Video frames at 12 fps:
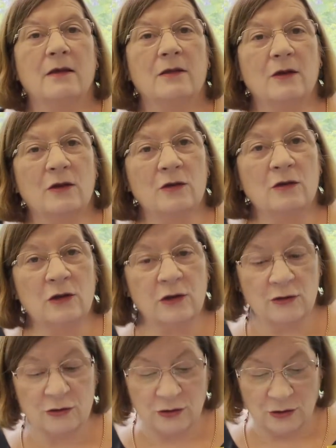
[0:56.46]
The
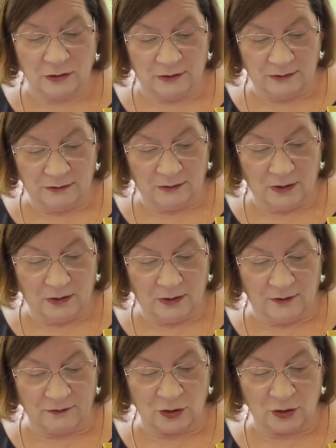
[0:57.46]
conclusion
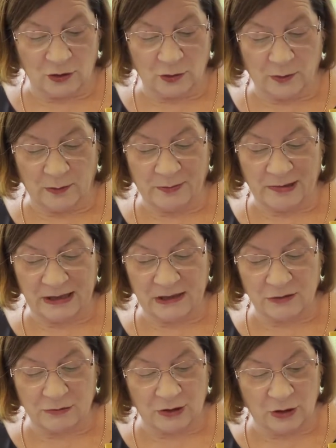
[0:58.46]
of Joshua
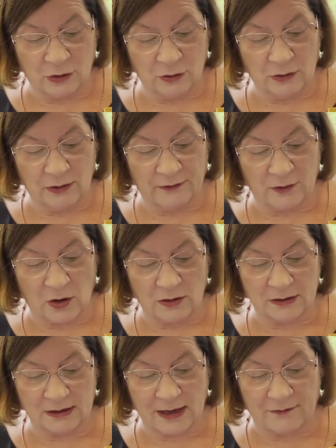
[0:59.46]
brings a renewal of
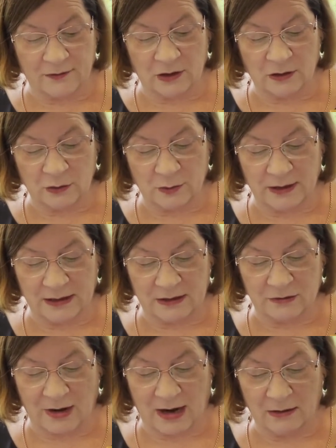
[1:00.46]
God's covenant with
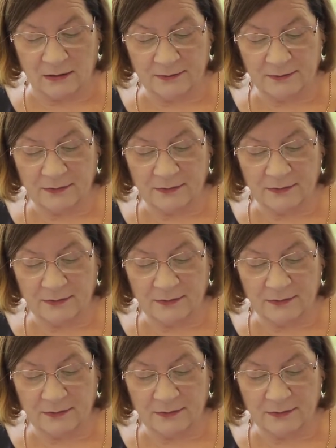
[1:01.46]
Israel.